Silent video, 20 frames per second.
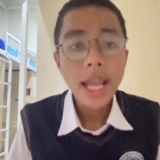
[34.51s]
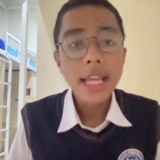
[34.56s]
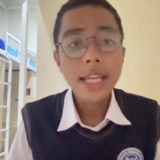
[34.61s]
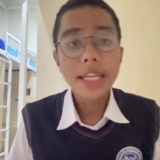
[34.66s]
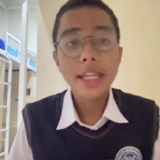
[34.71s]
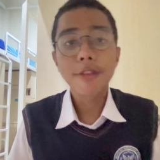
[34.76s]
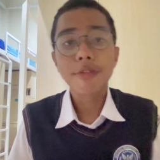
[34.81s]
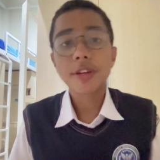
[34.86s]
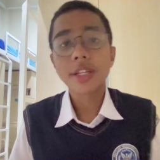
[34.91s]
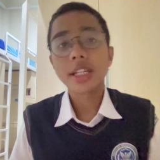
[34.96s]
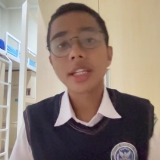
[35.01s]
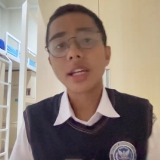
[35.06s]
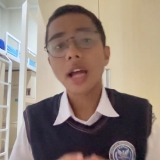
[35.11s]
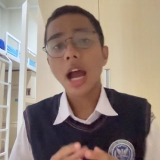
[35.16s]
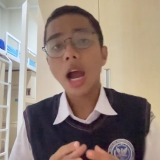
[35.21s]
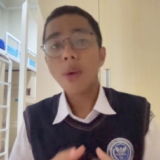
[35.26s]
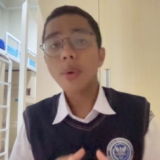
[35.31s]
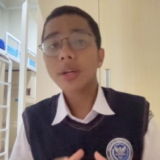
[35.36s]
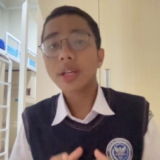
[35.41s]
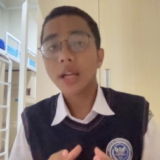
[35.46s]
even in
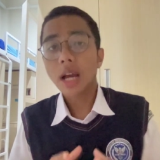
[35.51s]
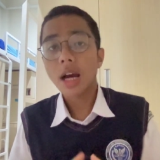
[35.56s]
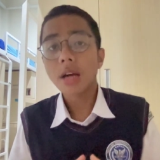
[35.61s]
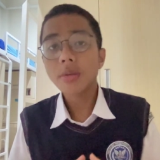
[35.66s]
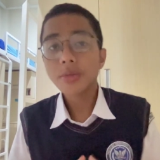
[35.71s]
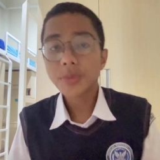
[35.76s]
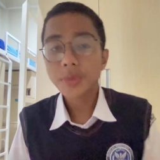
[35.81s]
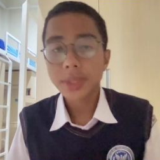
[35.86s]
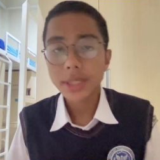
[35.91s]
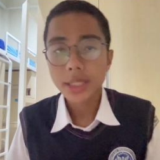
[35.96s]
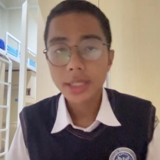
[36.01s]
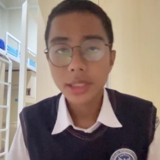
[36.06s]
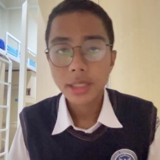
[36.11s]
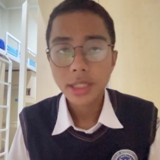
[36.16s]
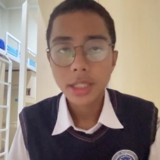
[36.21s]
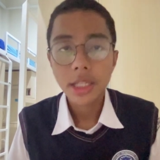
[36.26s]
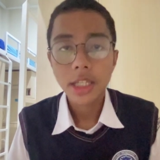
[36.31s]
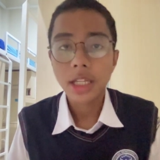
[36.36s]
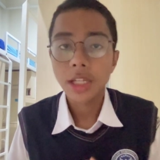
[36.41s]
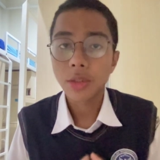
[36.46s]
our country,
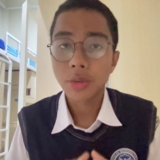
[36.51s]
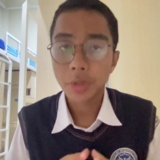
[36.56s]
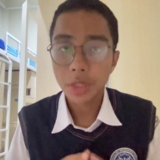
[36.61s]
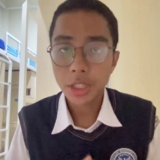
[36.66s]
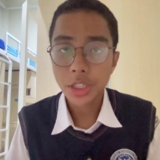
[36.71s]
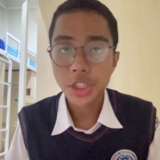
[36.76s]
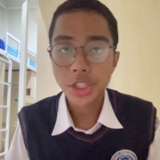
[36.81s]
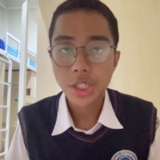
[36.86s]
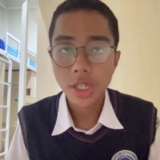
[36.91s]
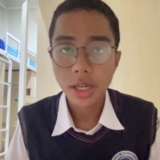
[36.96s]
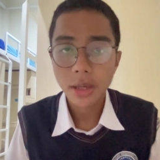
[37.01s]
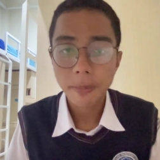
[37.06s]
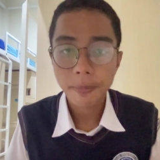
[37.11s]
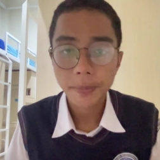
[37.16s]
Indonesia.